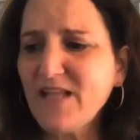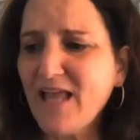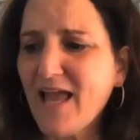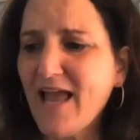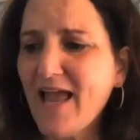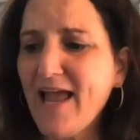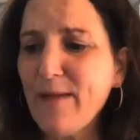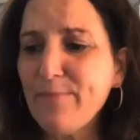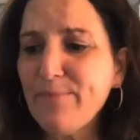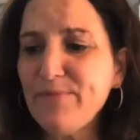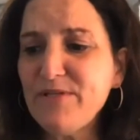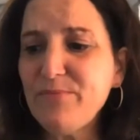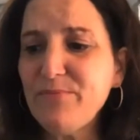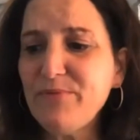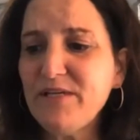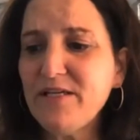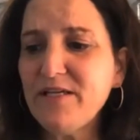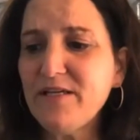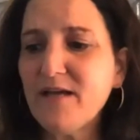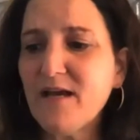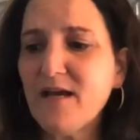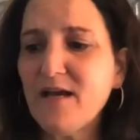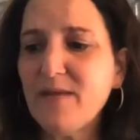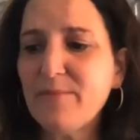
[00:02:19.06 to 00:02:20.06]
I happened to
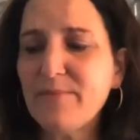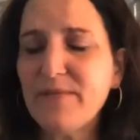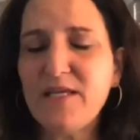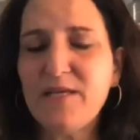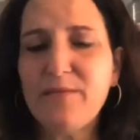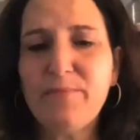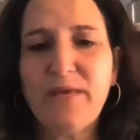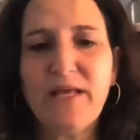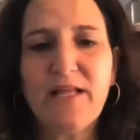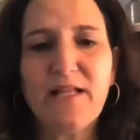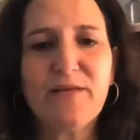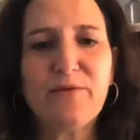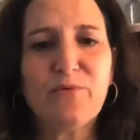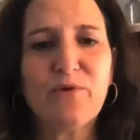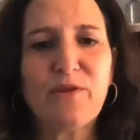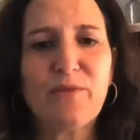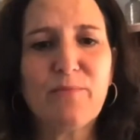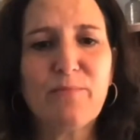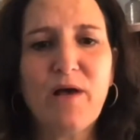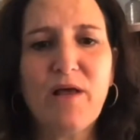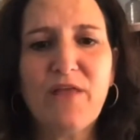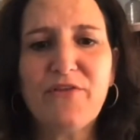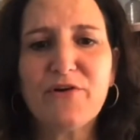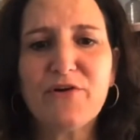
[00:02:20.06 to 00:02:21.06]
be emailing with
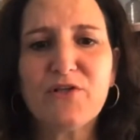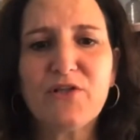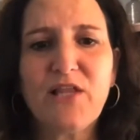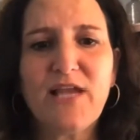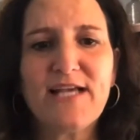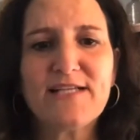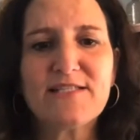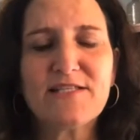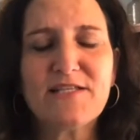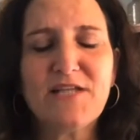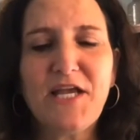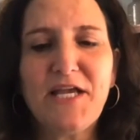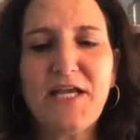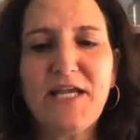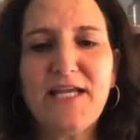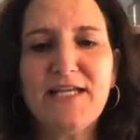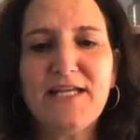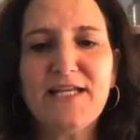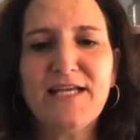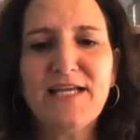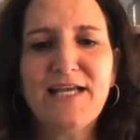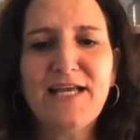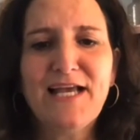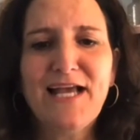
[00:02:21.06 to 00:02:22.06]
a mother last
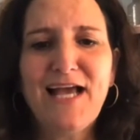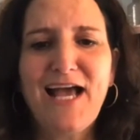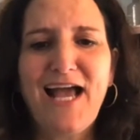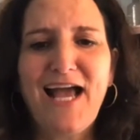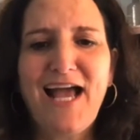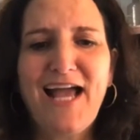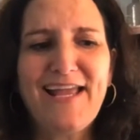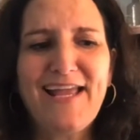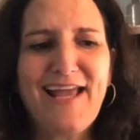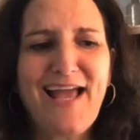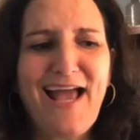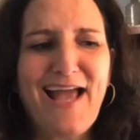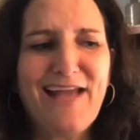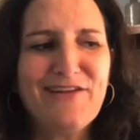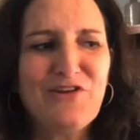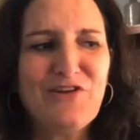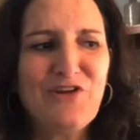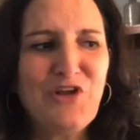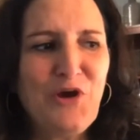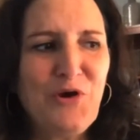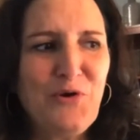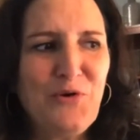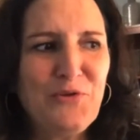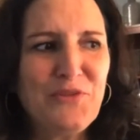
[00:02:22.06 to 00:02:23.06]
night. I
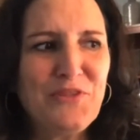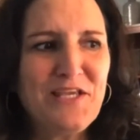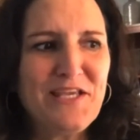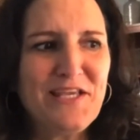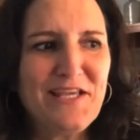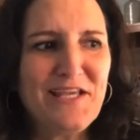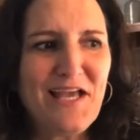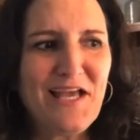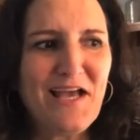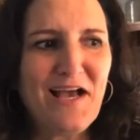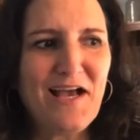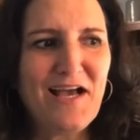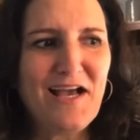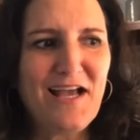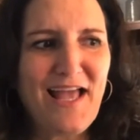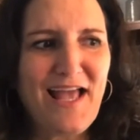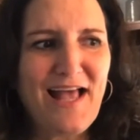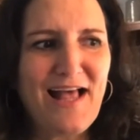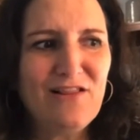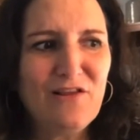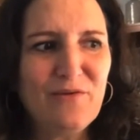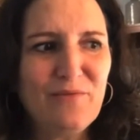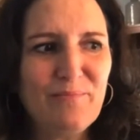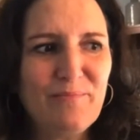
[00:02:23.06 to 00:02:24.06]
know the
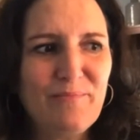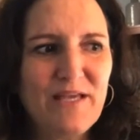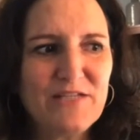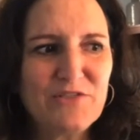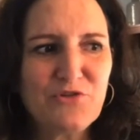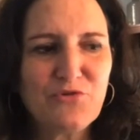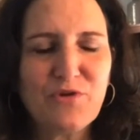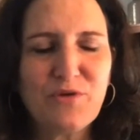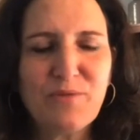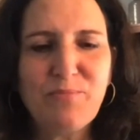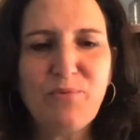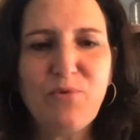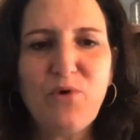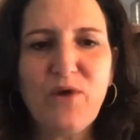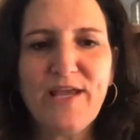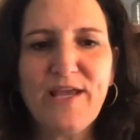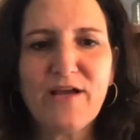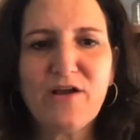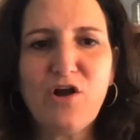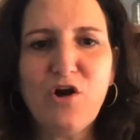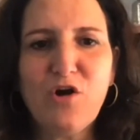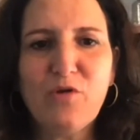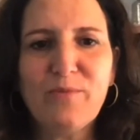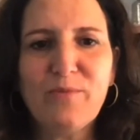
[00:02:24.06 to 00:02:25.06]
elementary boy
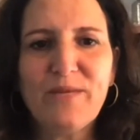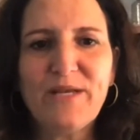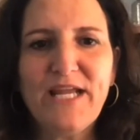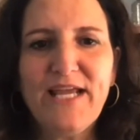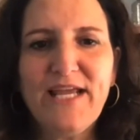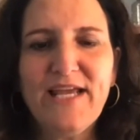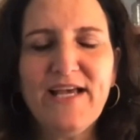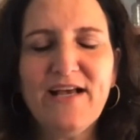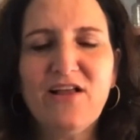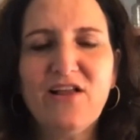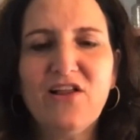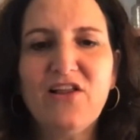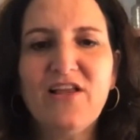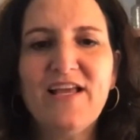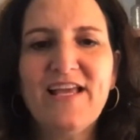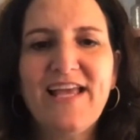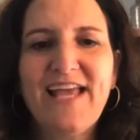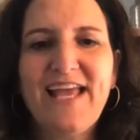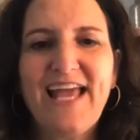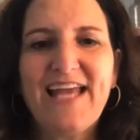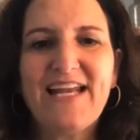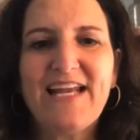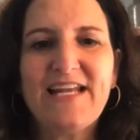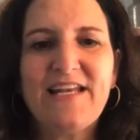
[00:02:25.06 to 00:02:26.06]
at Coman Hill,
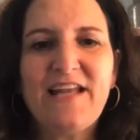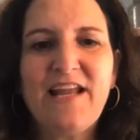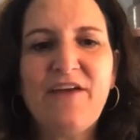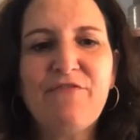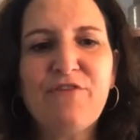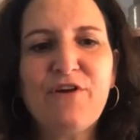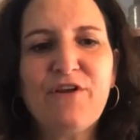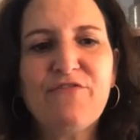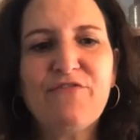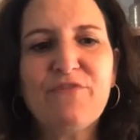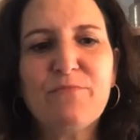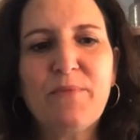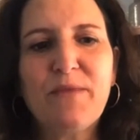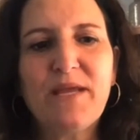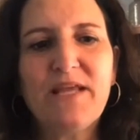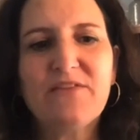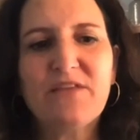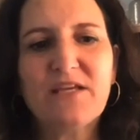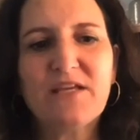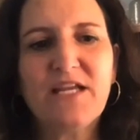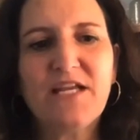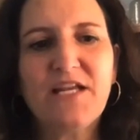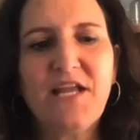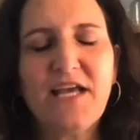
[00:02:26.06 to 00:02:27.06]
and I never even made
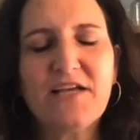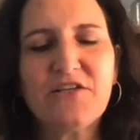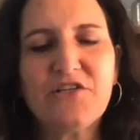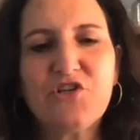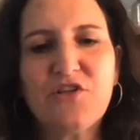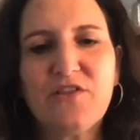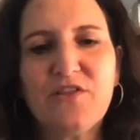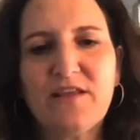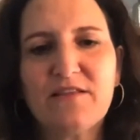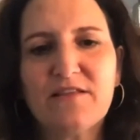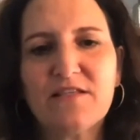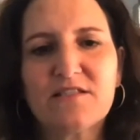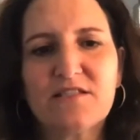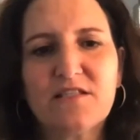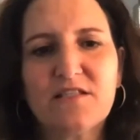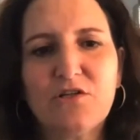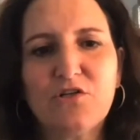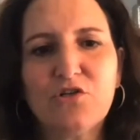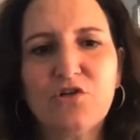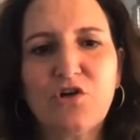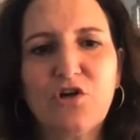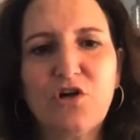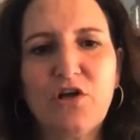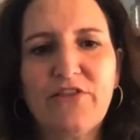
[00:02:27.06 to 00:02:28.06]
the connection that this
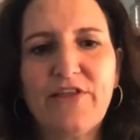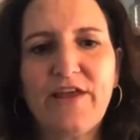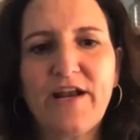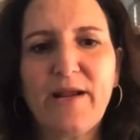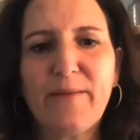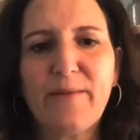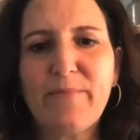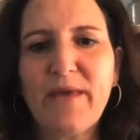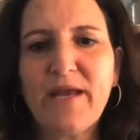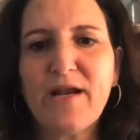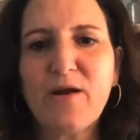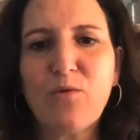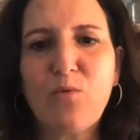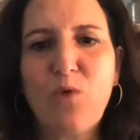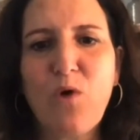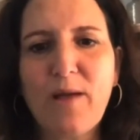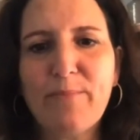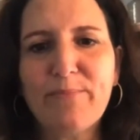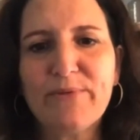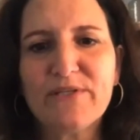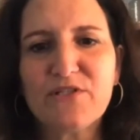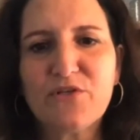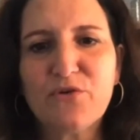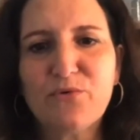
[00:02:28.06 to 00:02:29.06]
little girl that I met at
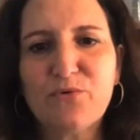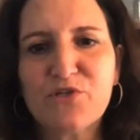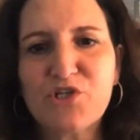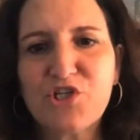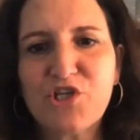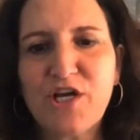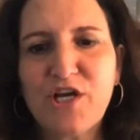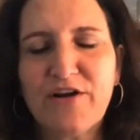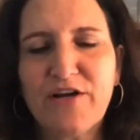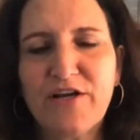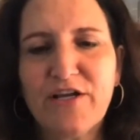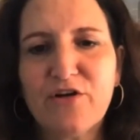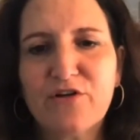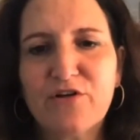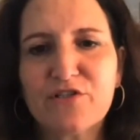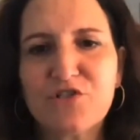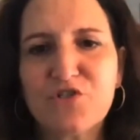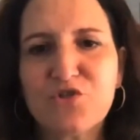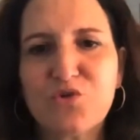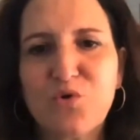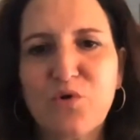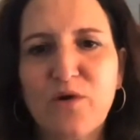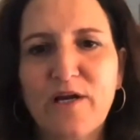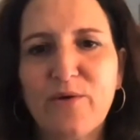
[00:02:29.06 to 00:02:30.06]
Wampus who was sharing her
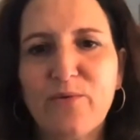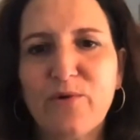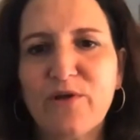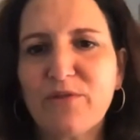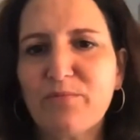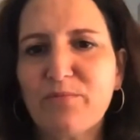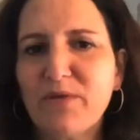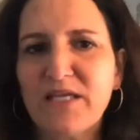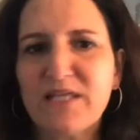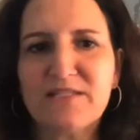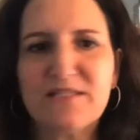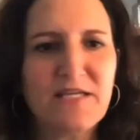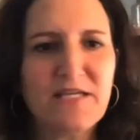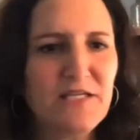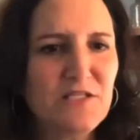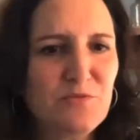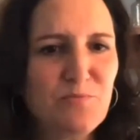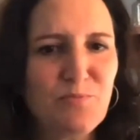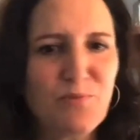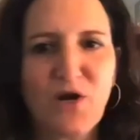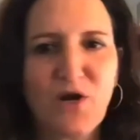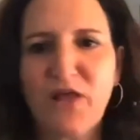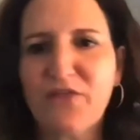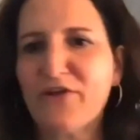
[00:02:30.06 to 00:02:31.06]
story with me is his
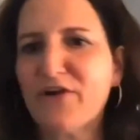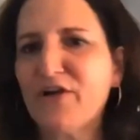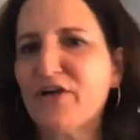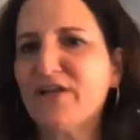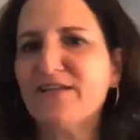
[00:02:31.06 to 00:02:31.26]
brother.